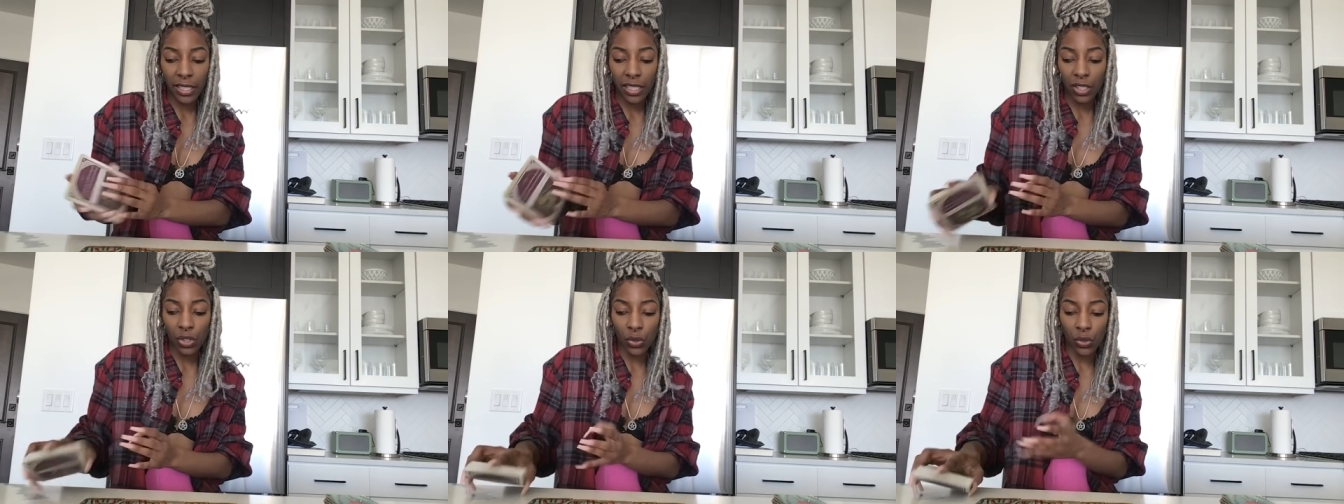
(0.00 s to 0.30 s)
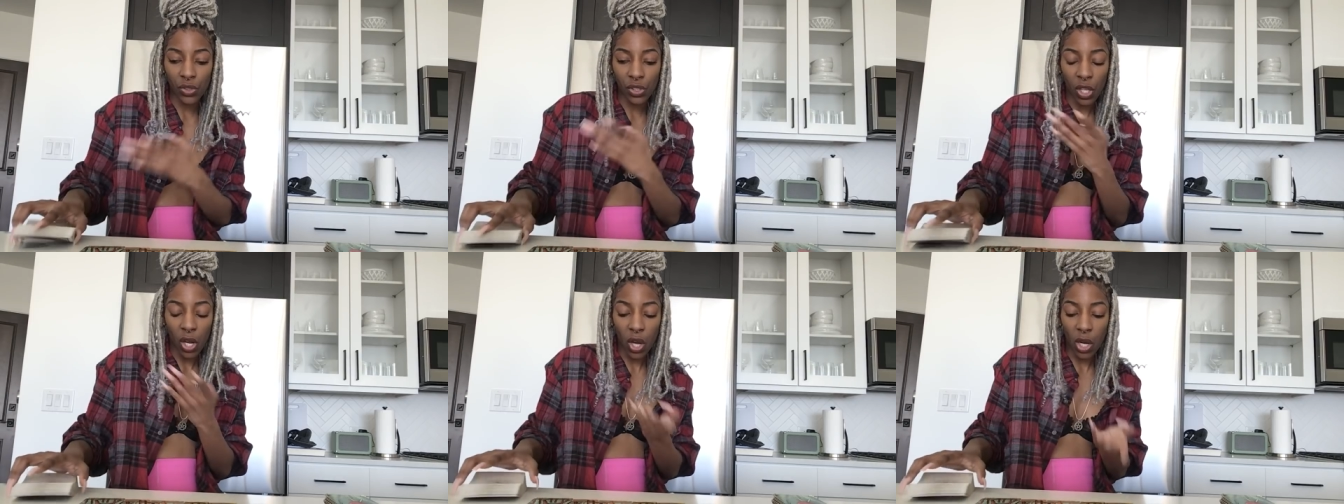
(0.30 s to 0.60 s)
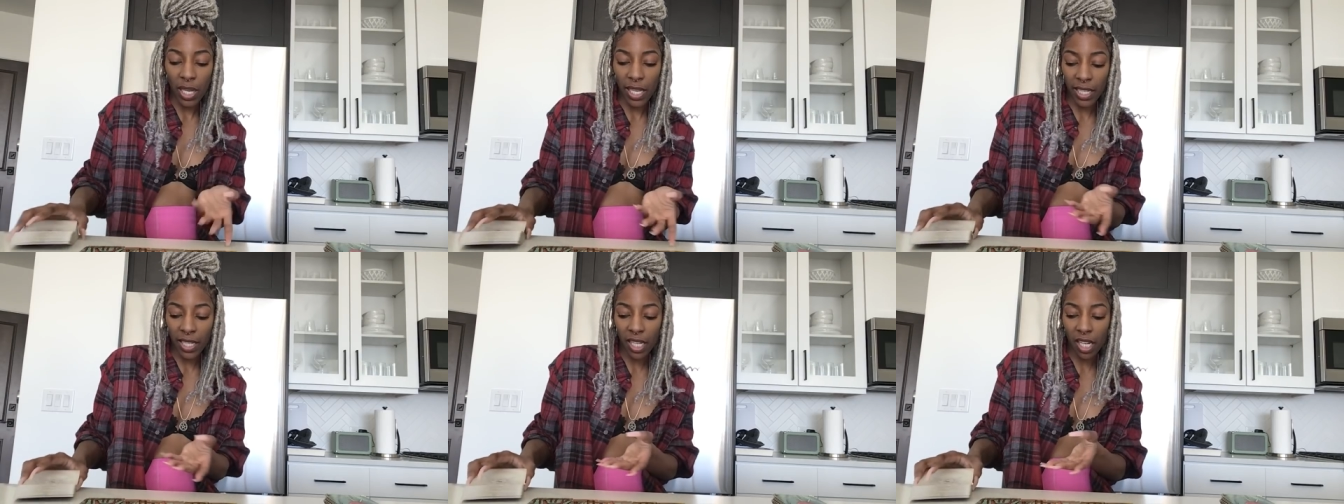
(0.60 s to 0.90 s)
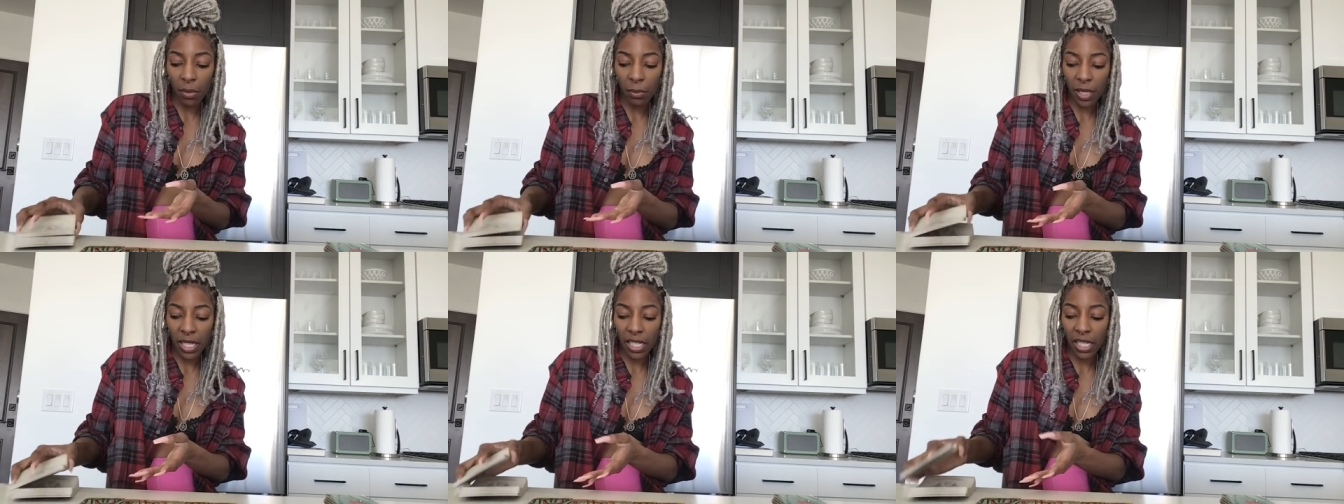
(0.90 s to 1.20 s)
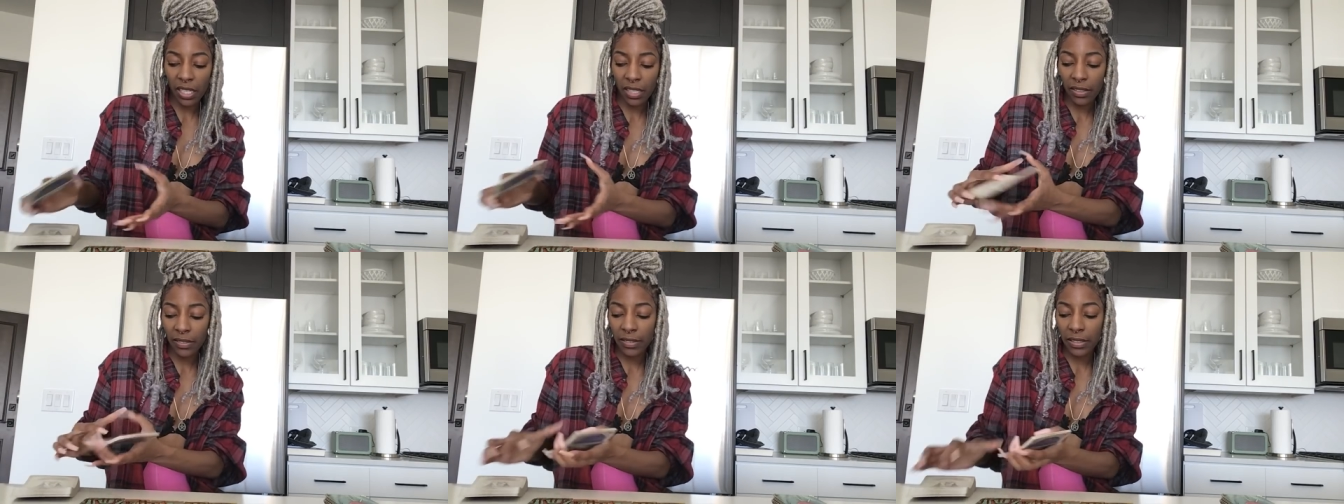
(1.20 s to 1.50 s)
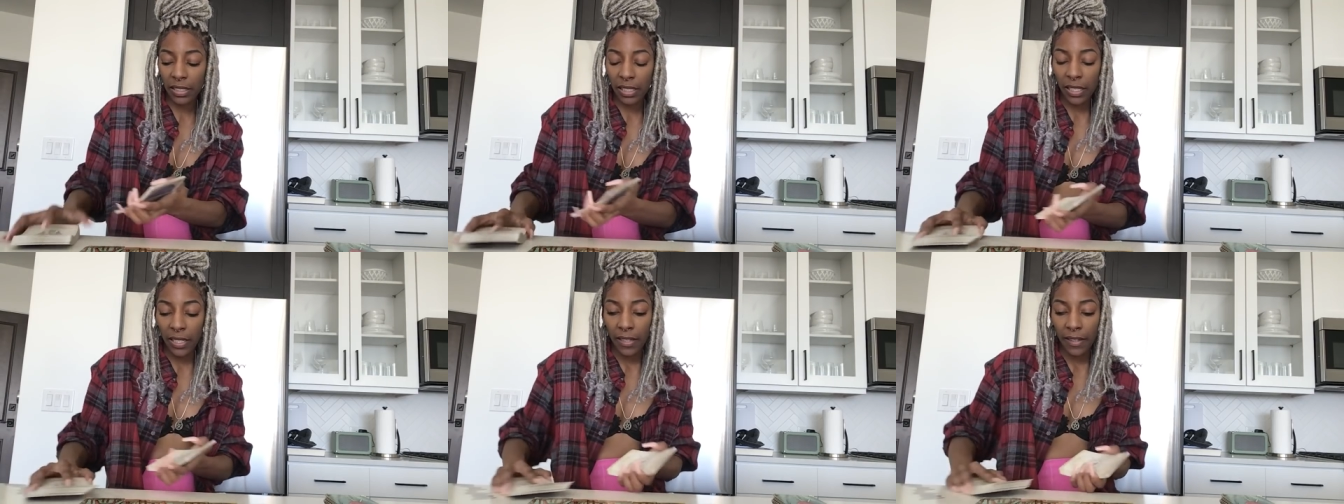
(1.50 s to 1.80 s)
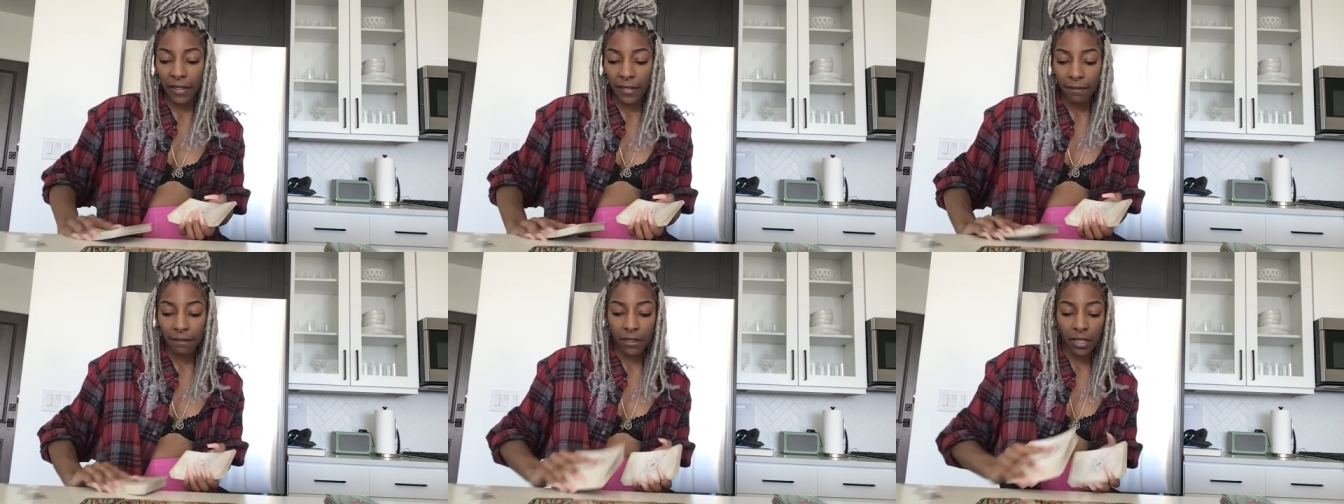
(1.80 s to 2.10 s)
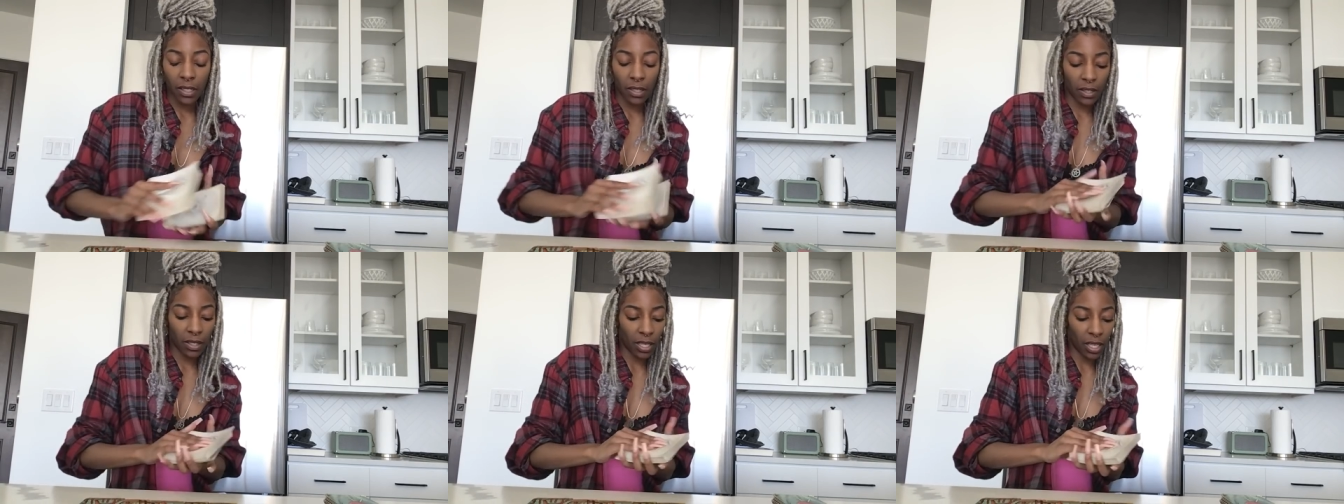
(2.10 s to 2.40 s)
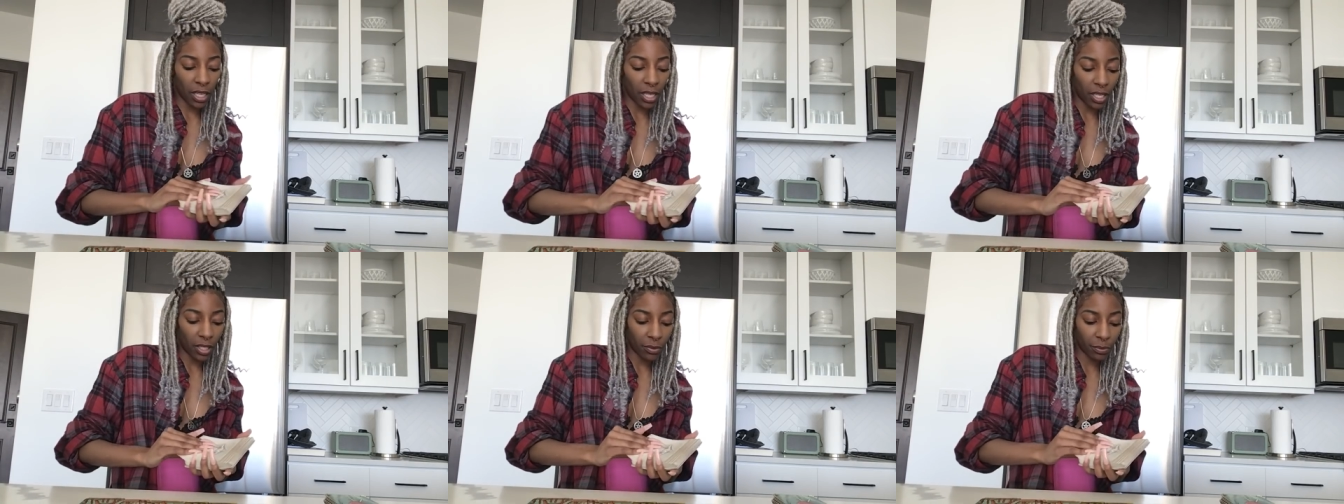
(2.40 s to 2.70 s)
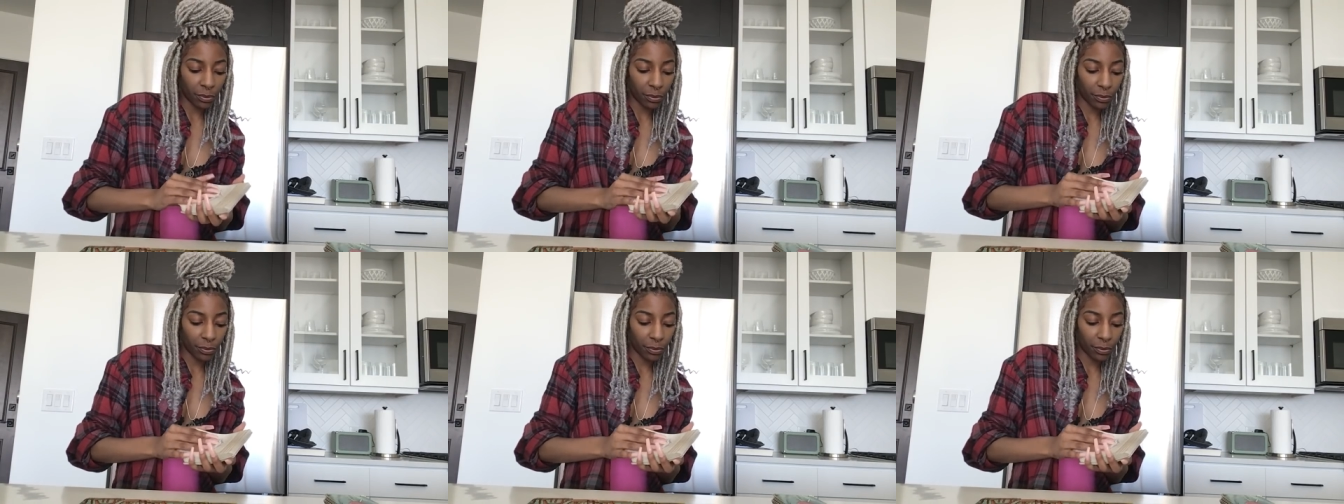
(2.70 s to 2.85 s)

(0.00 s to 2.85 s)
You saw it coming. Okay.